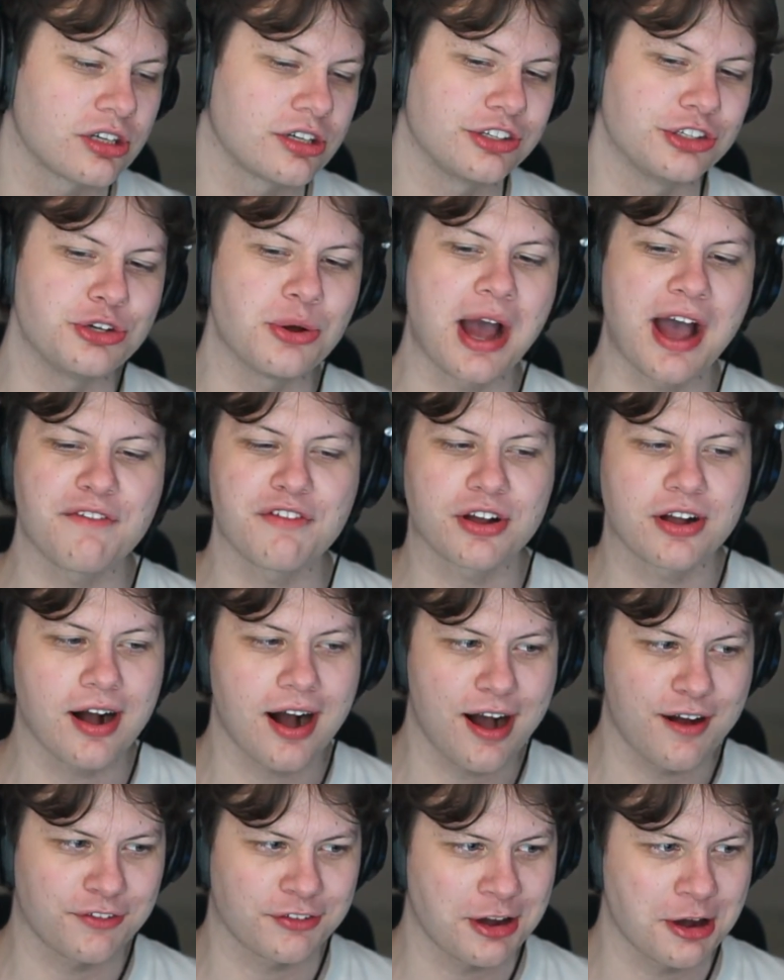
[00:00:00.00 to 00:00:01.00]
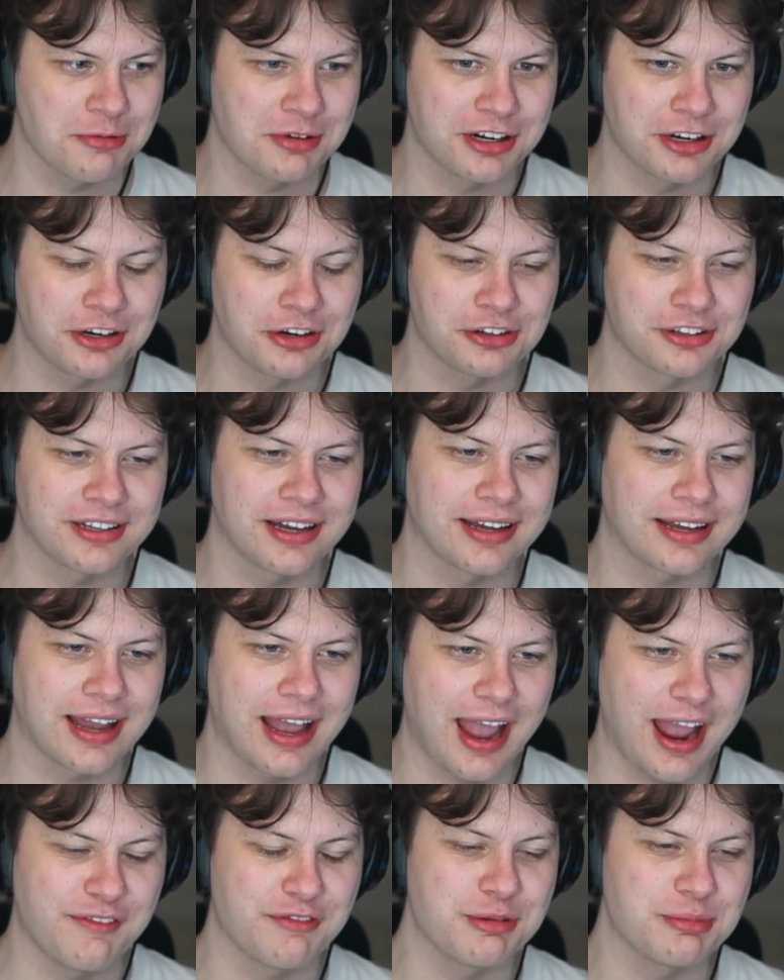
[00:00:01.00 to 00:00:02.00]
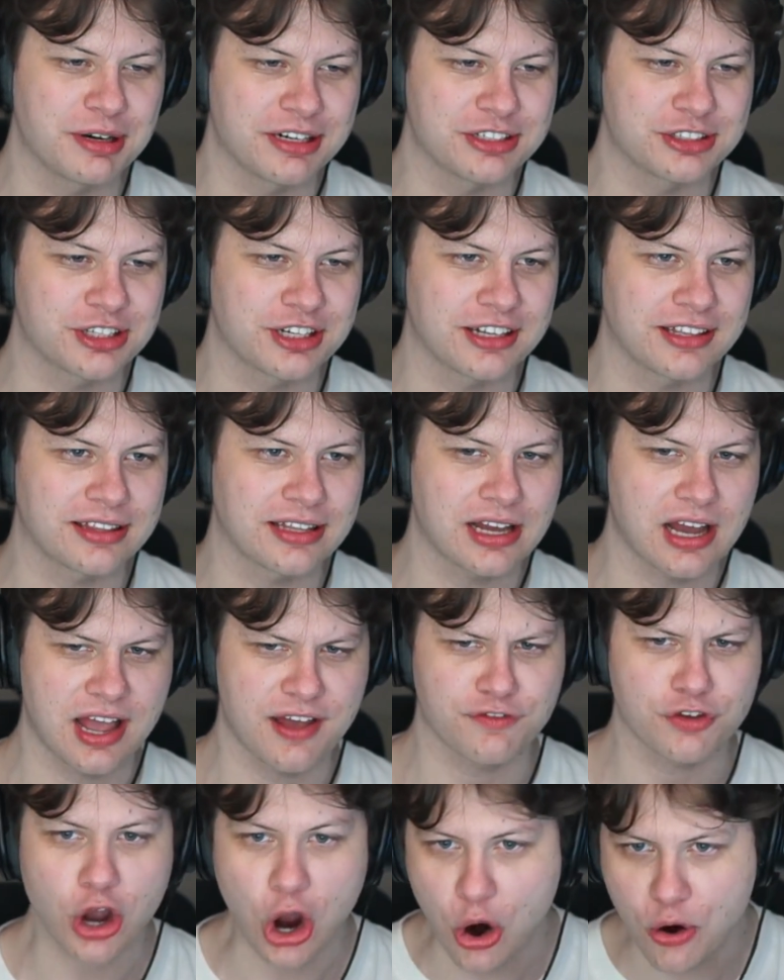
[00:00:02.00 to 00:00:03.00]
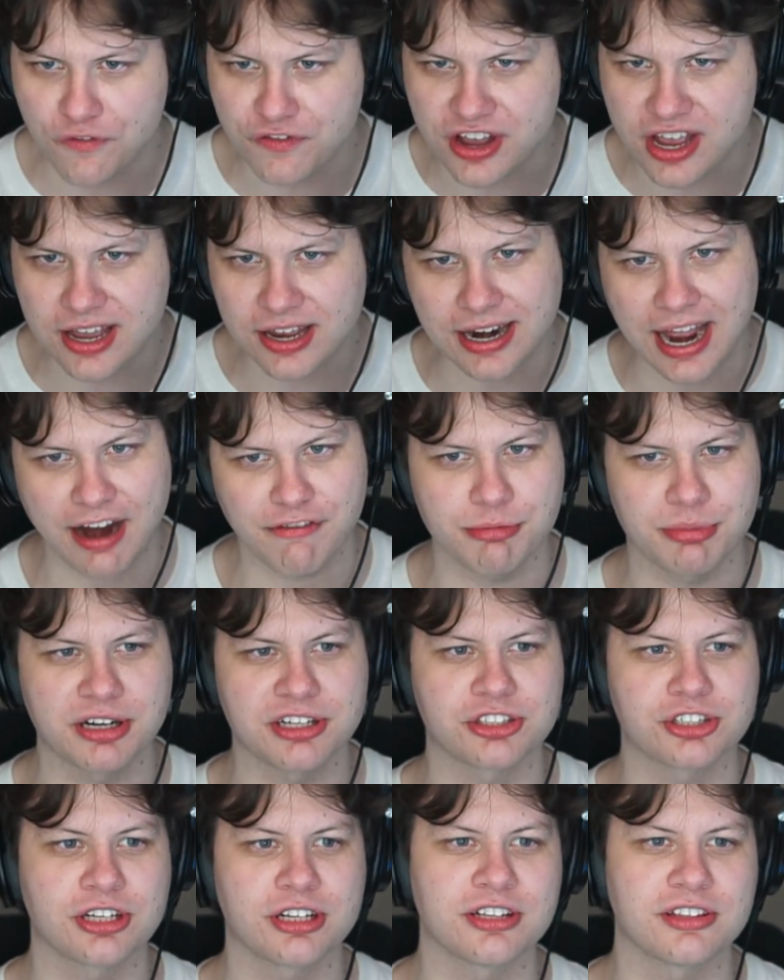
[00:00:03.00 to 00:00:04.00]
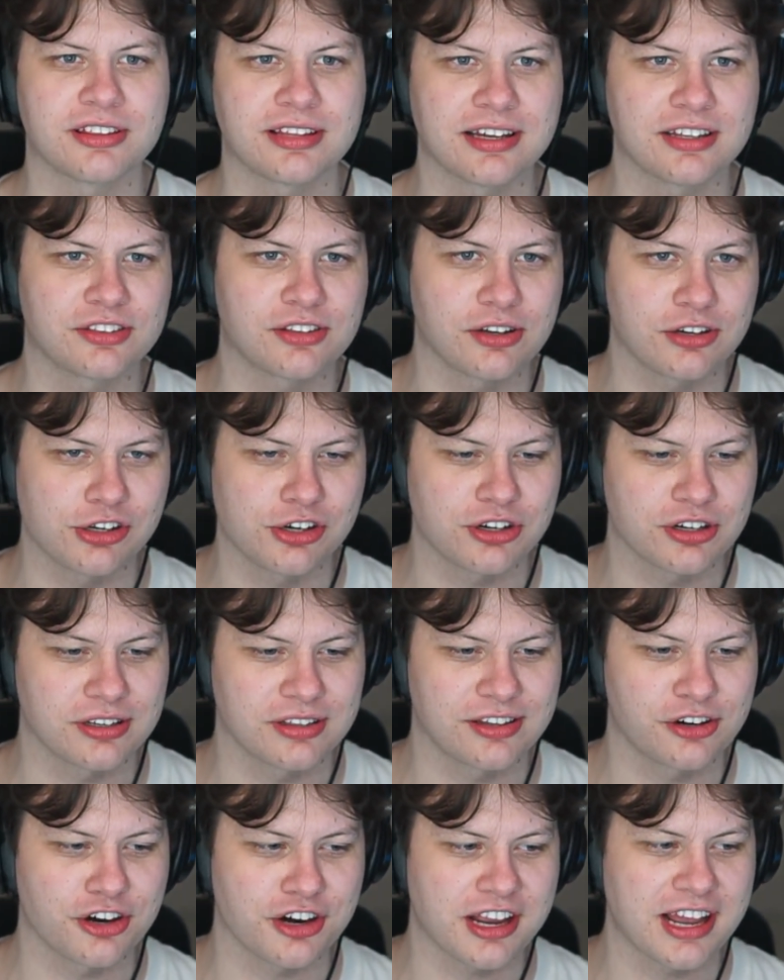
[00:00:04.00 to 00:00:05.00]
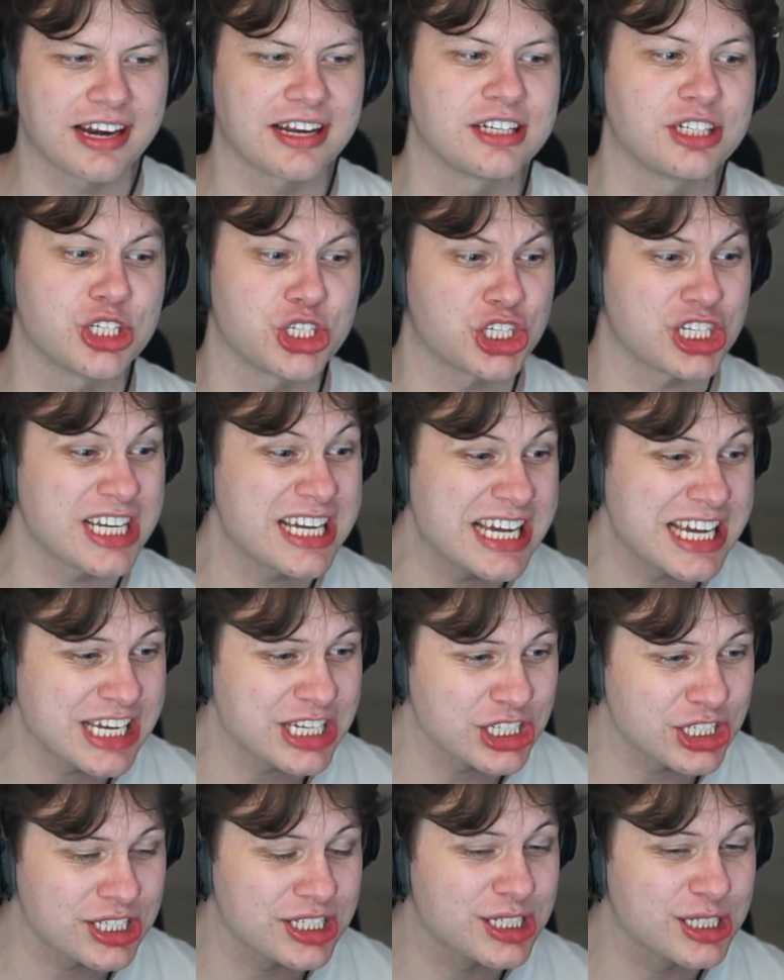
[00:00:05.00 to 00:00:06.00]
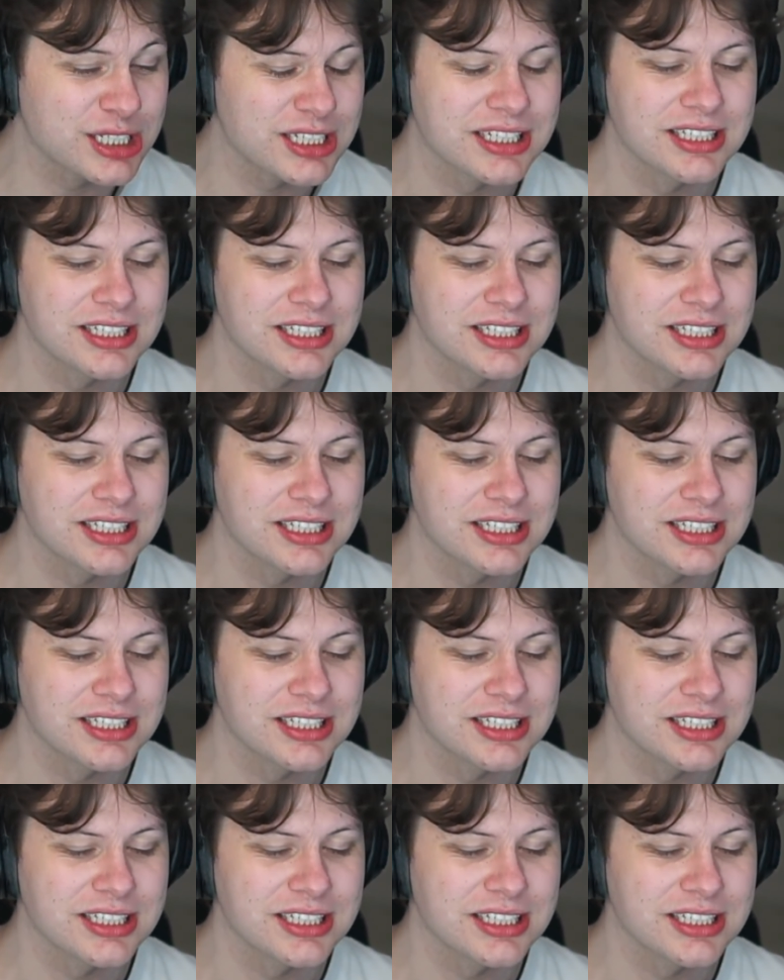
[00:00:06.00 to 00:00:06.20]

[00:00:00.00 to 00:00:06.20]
You have a cough coming and you're like, everybody's gonna think I have COVID, everybody's gonna think they're getting diseased.